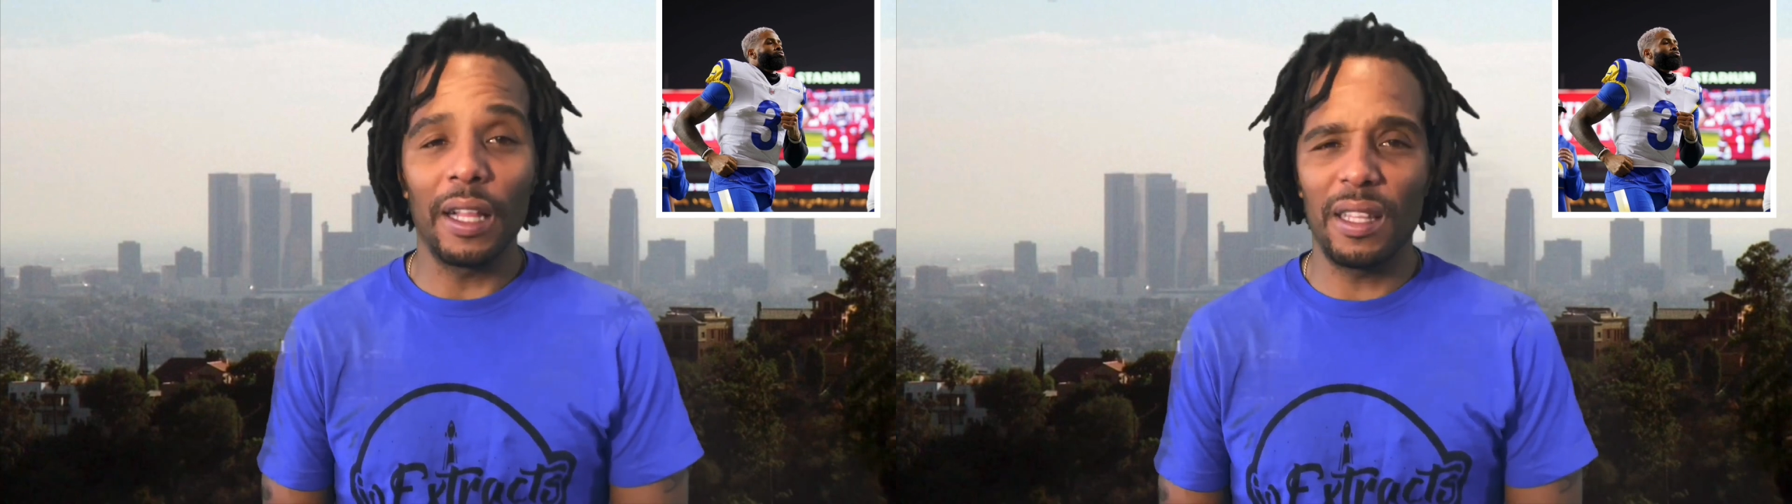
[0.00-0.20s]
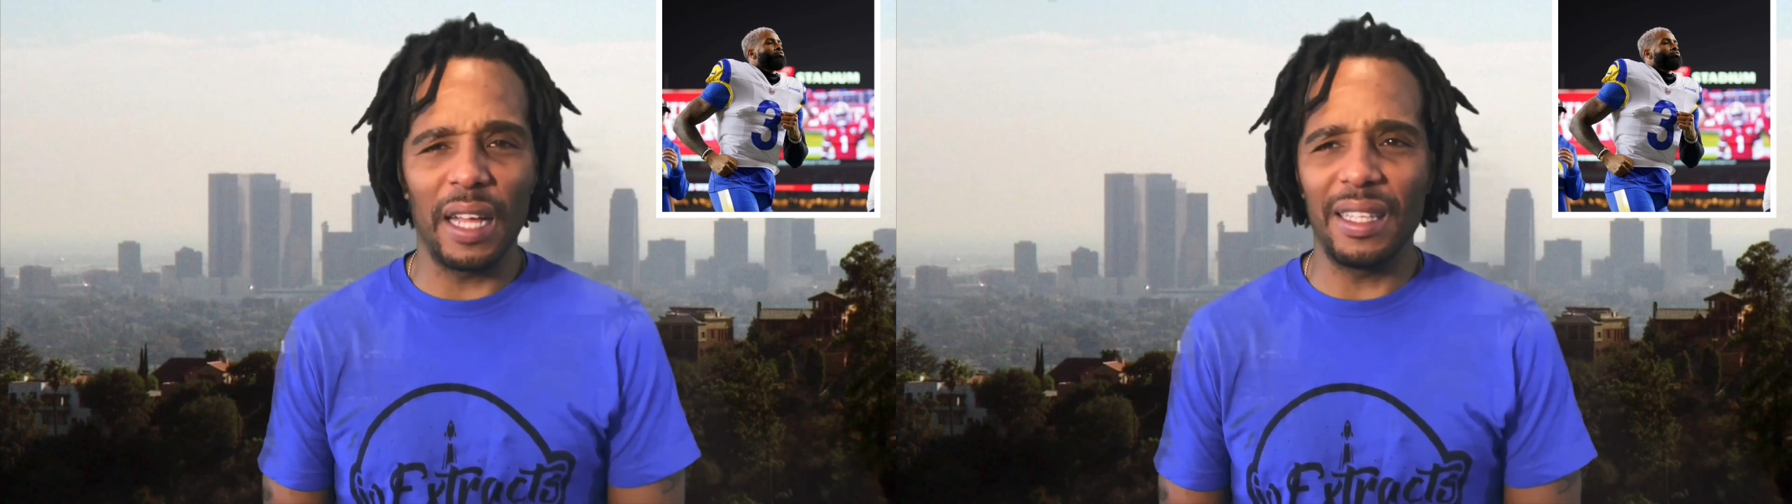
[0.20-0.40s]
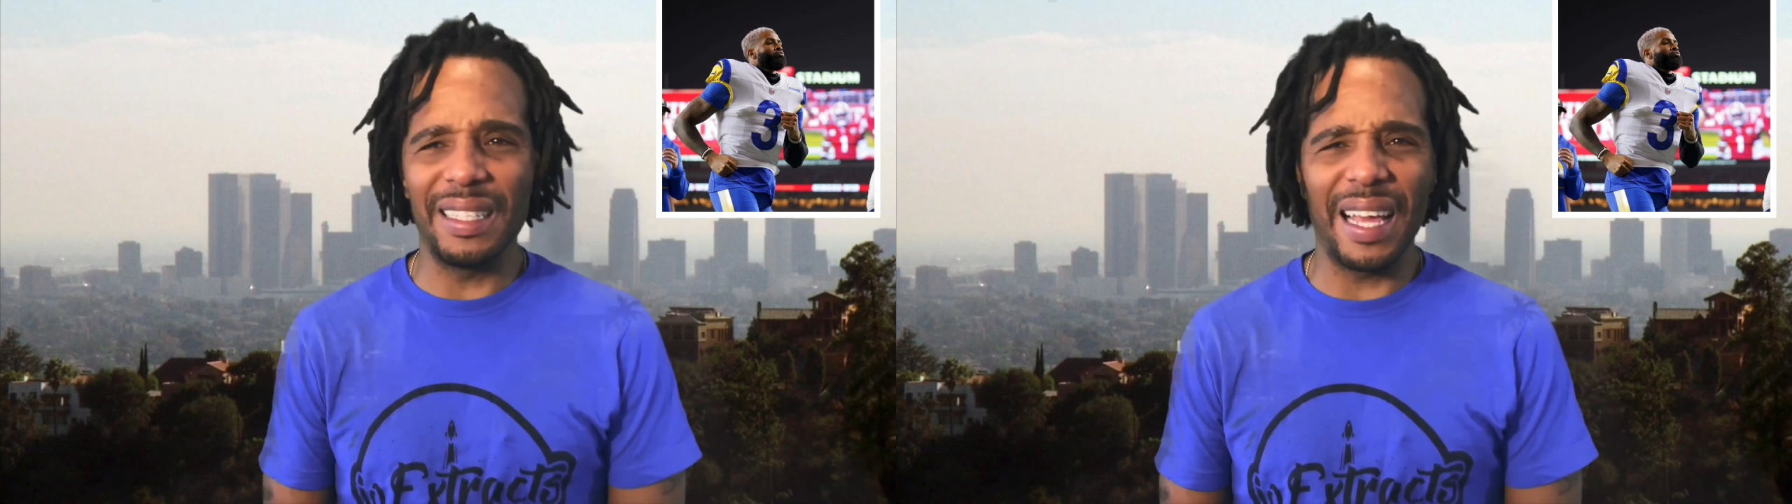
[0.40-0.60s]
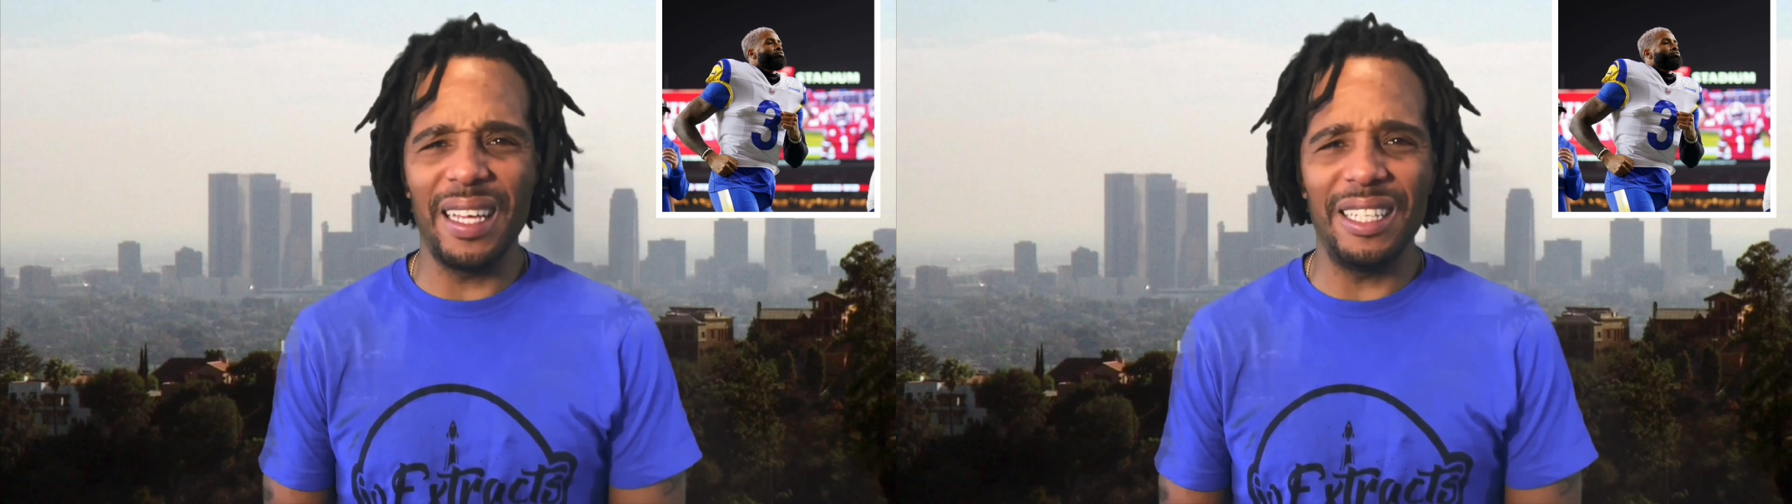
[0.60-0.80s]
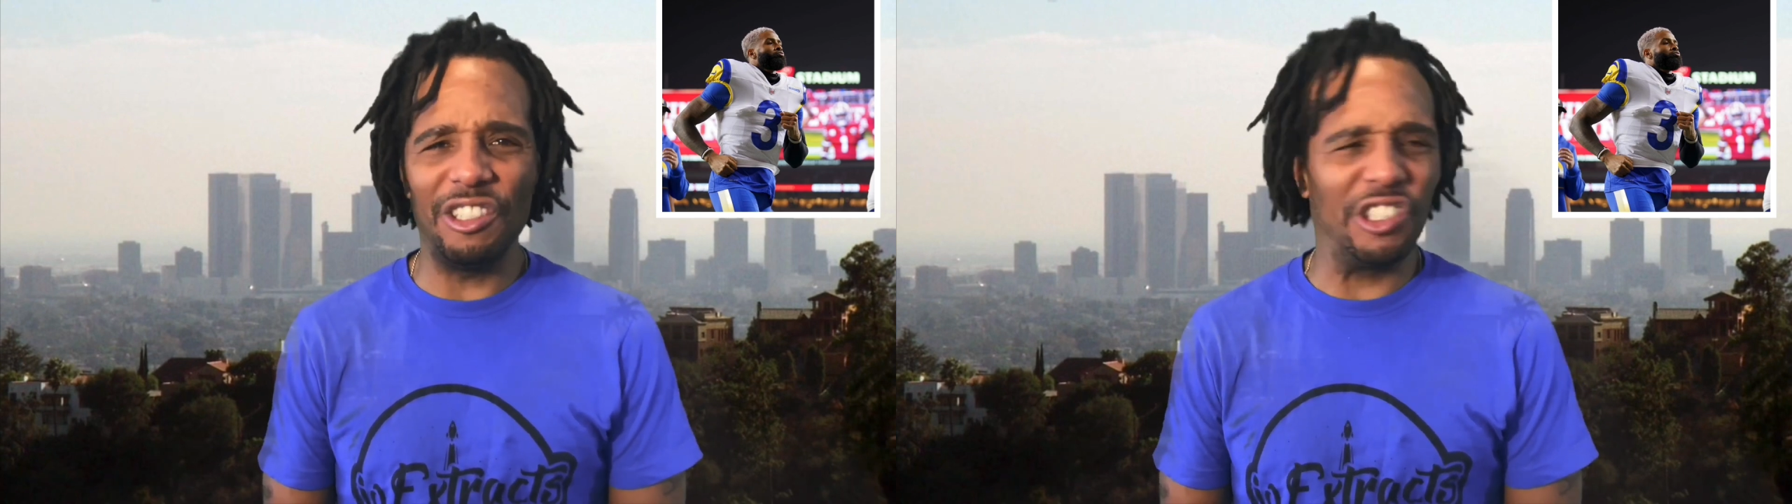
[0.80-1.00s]
think they
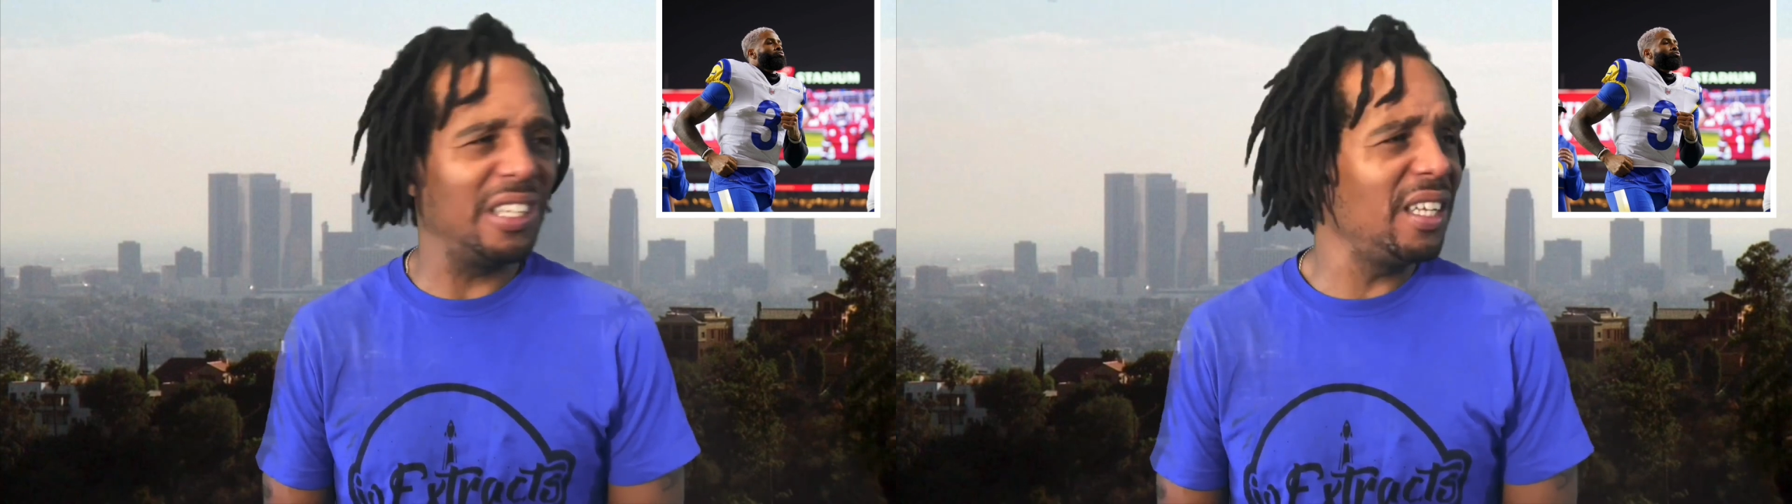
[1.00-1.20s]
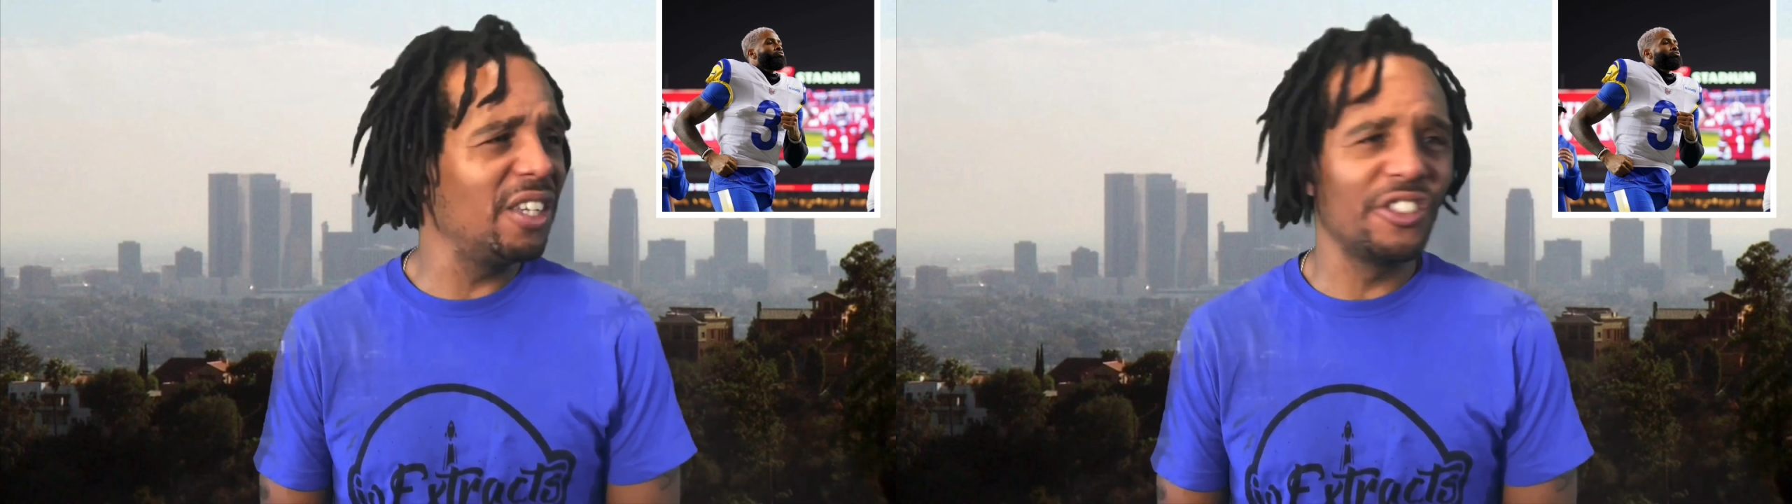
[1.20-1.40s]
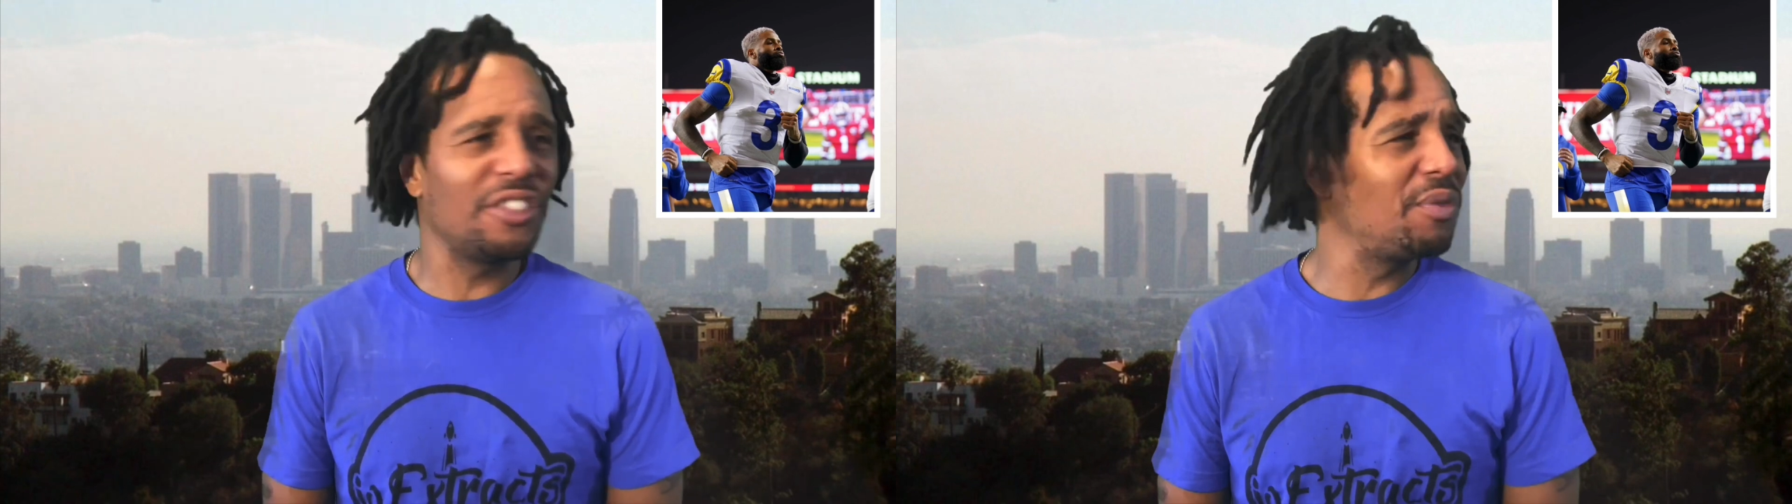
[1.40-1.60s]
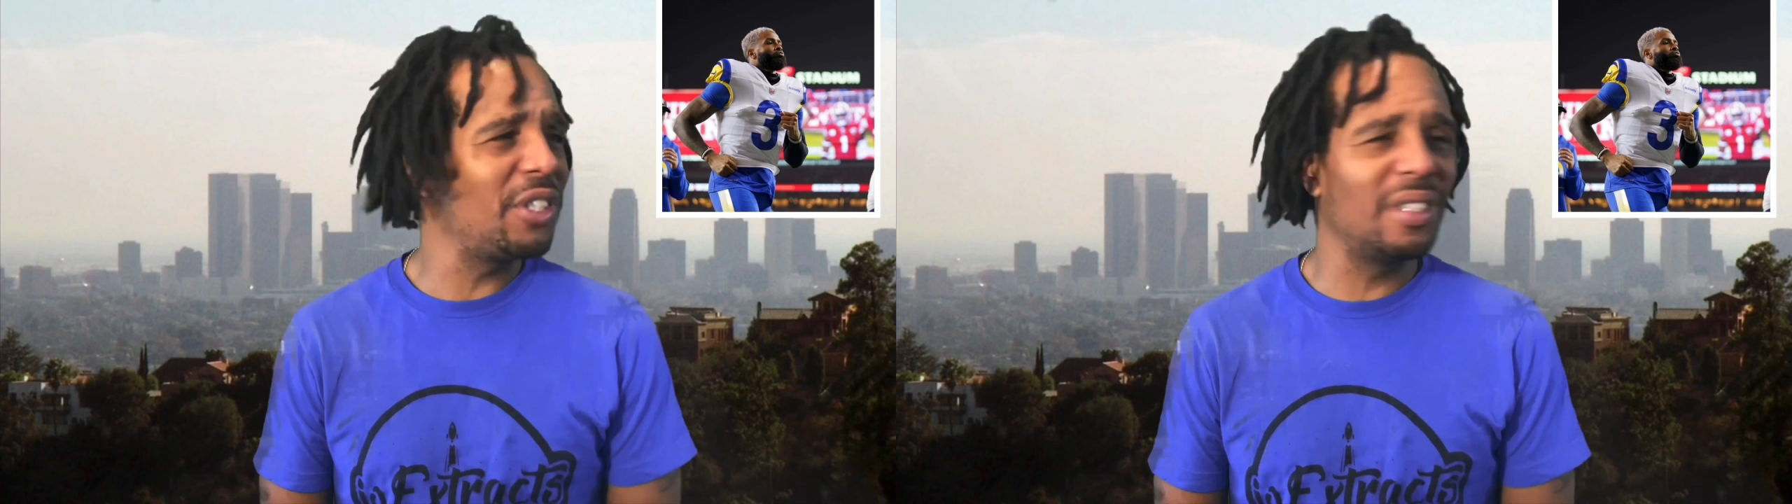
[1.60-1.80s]
eat chili or some